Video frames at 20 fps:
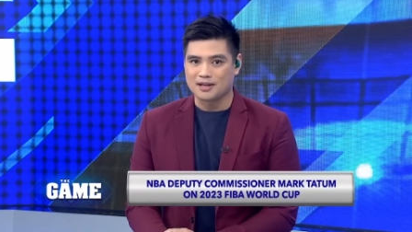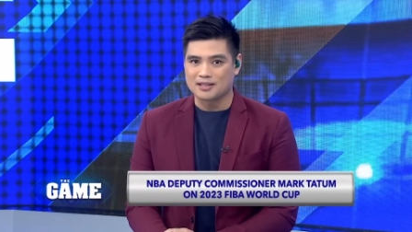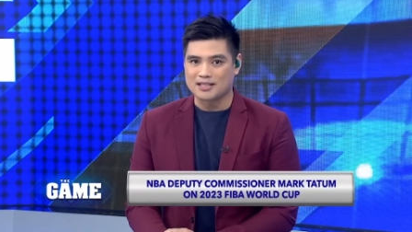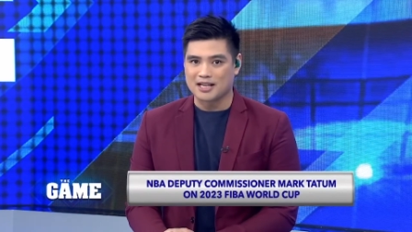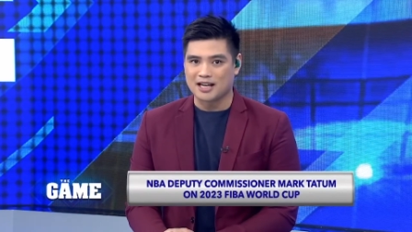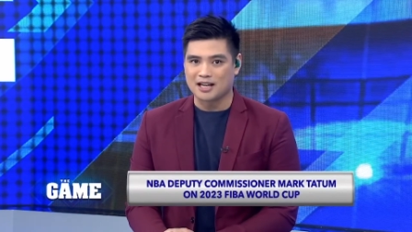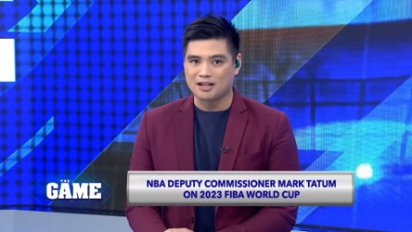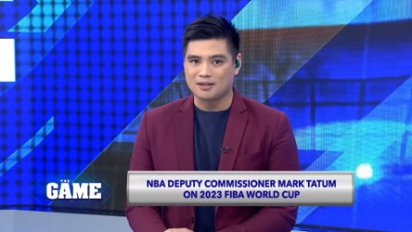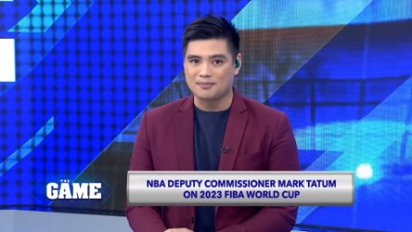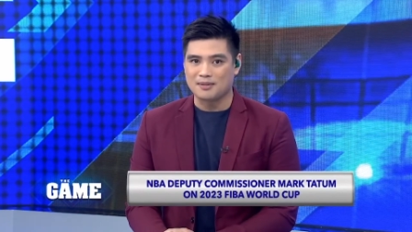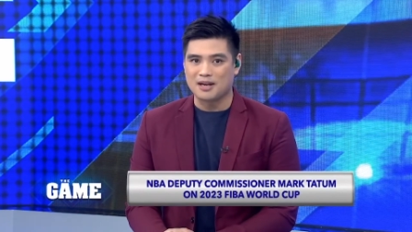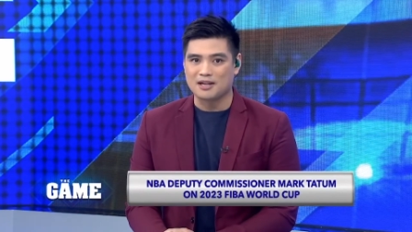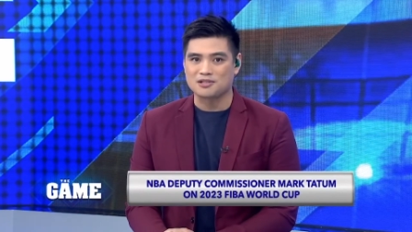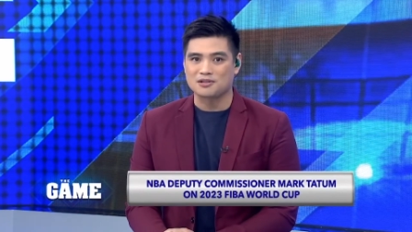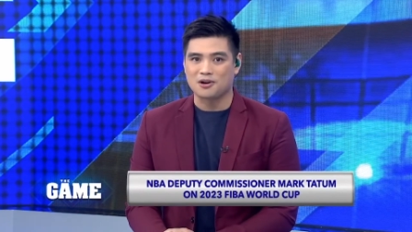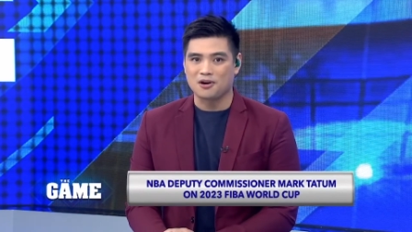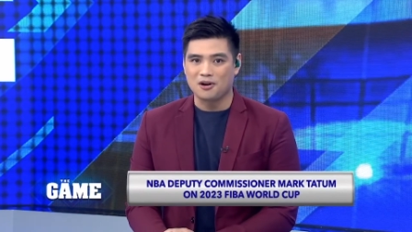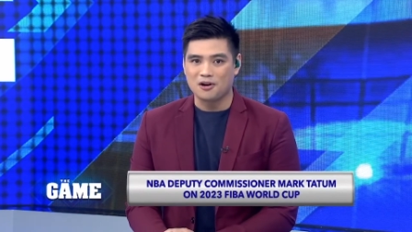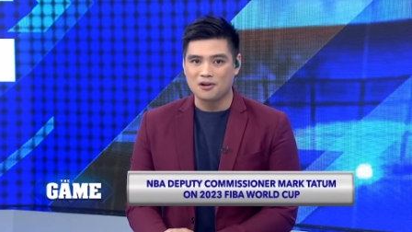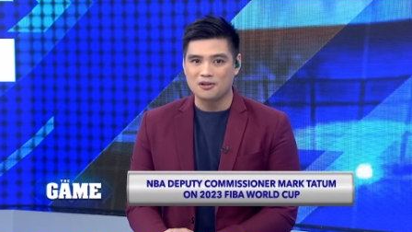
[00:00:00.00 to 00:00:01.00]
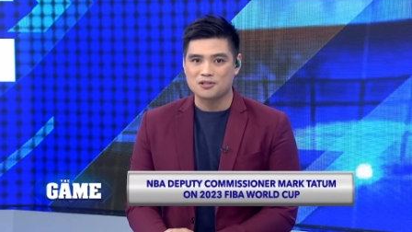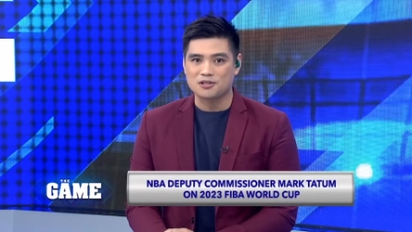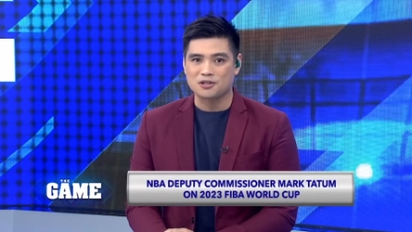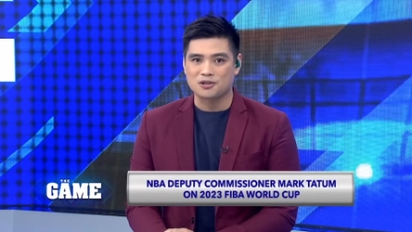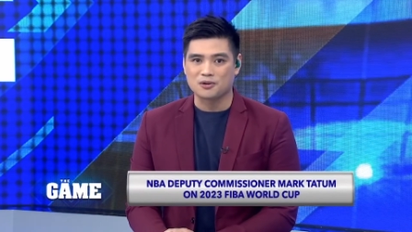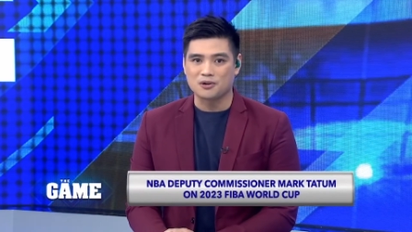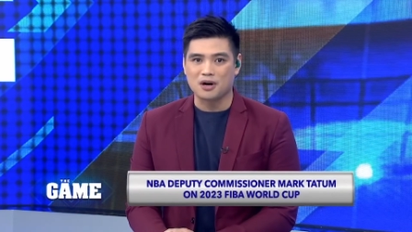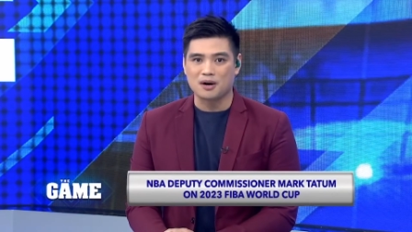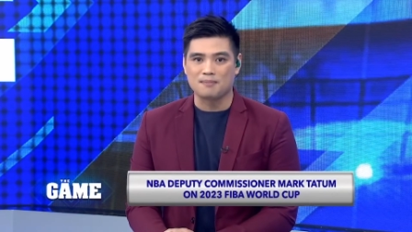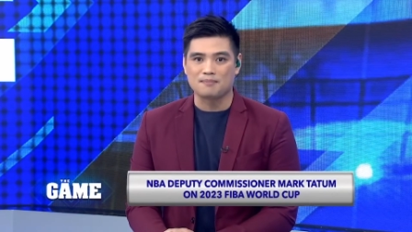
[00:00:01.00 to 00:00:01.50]
Tatum is
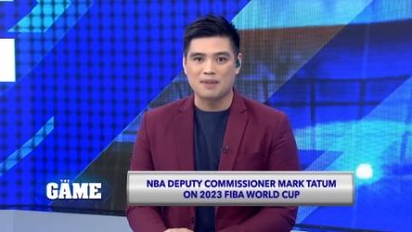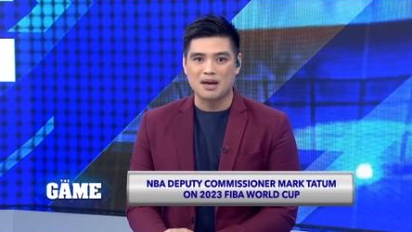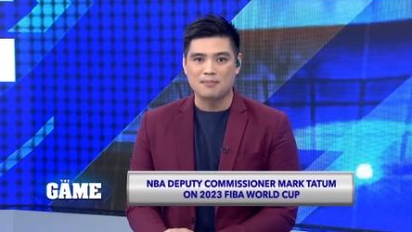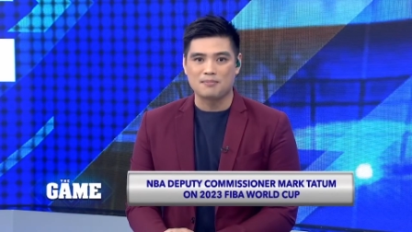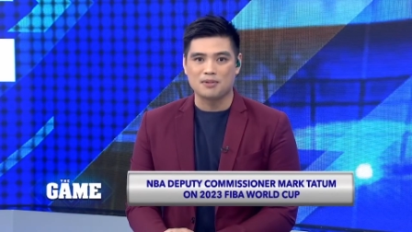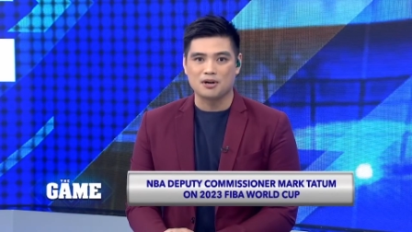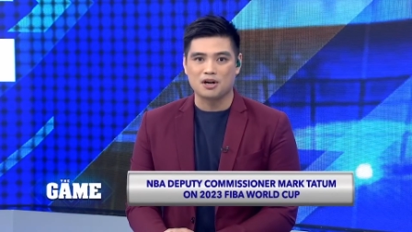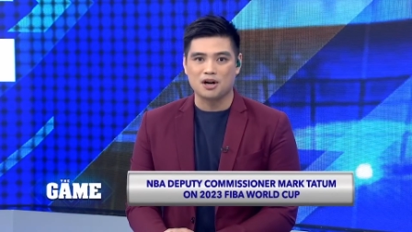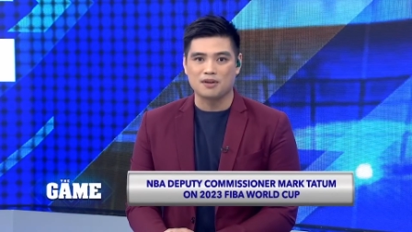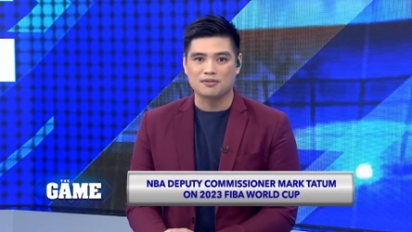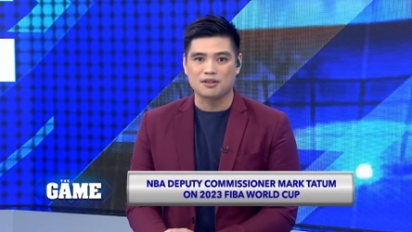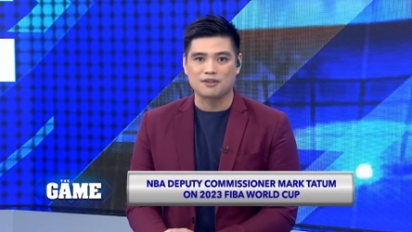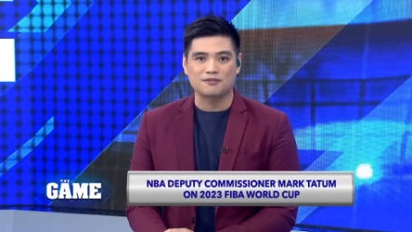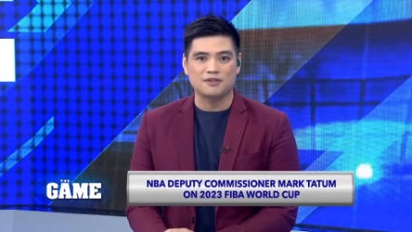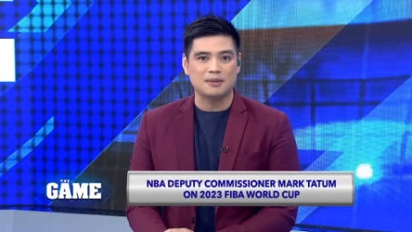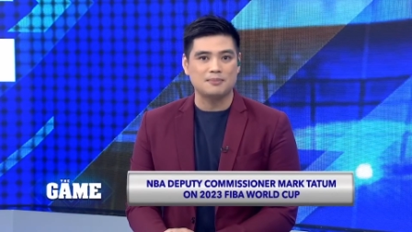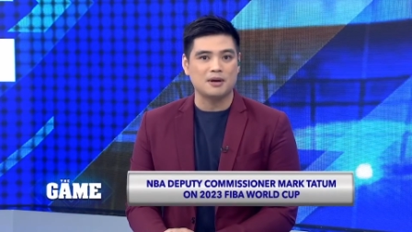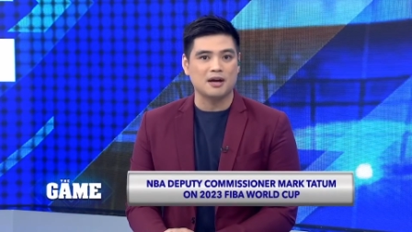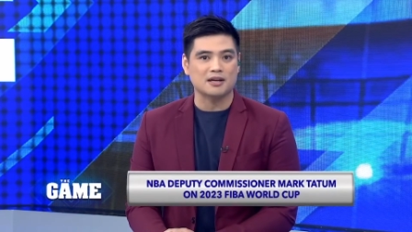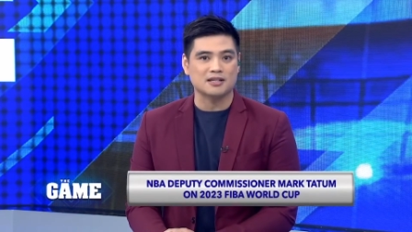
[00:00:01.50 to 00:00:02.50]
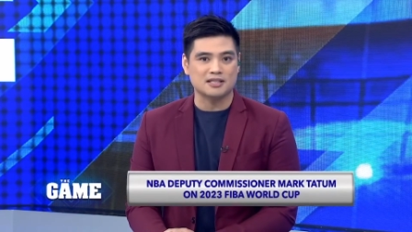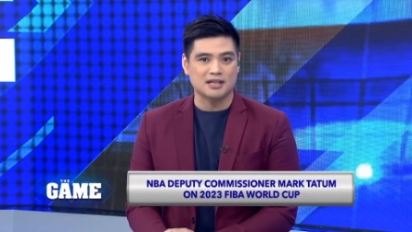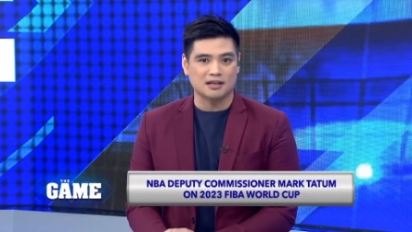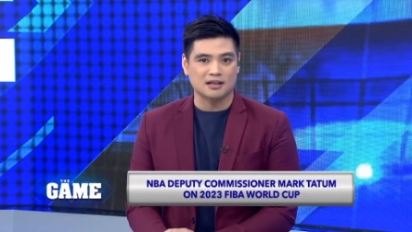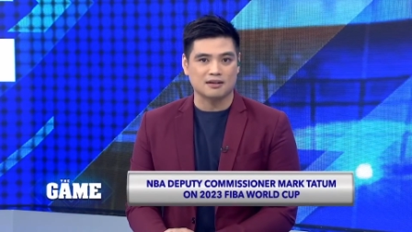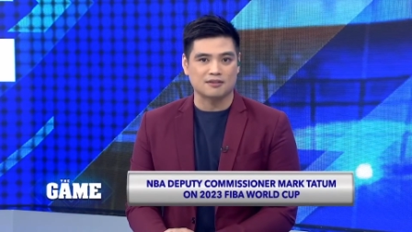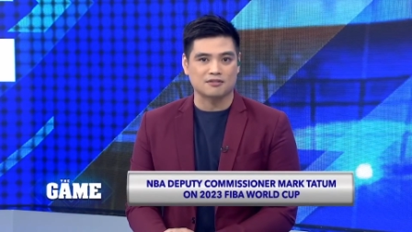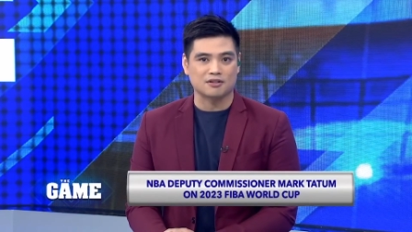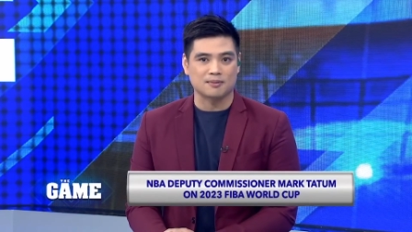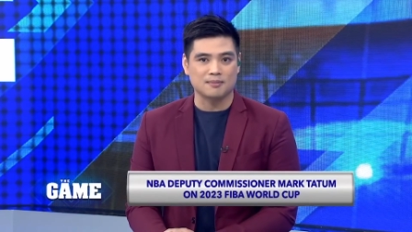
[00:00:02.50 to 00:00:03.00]
also a member of the FIBA
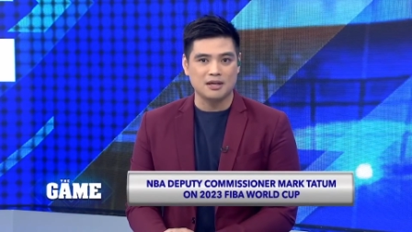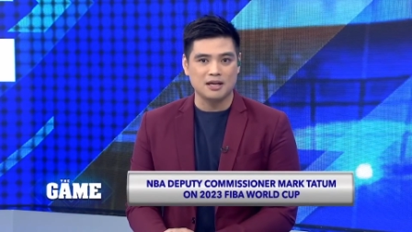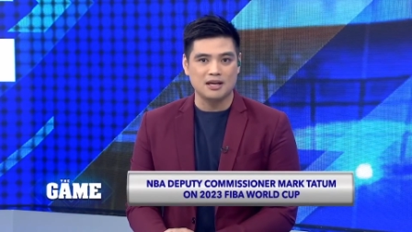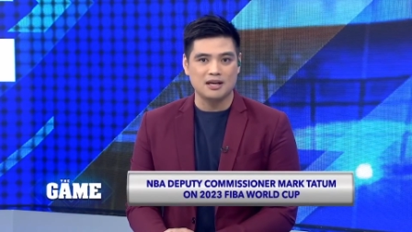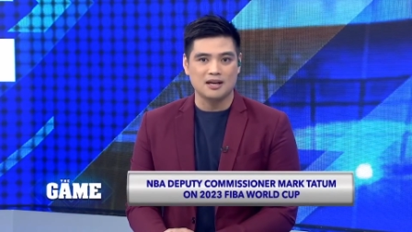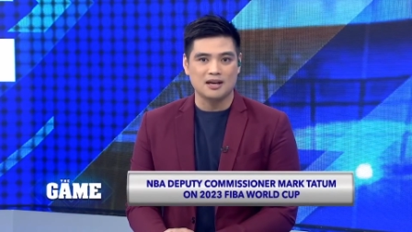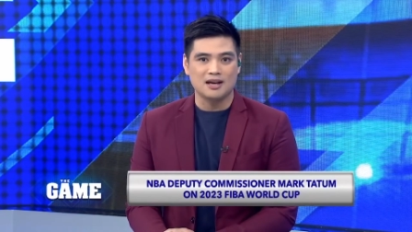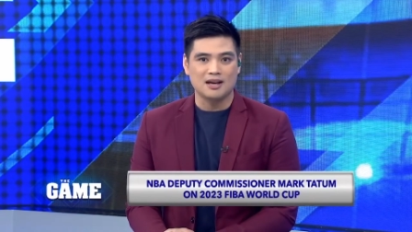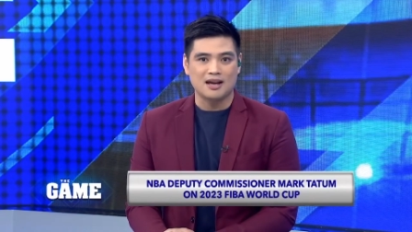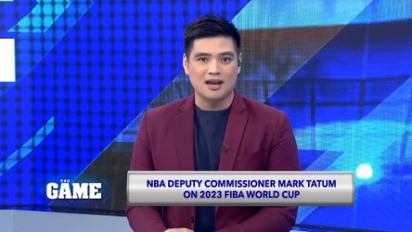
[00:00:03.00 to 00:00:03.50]
Executive Committee,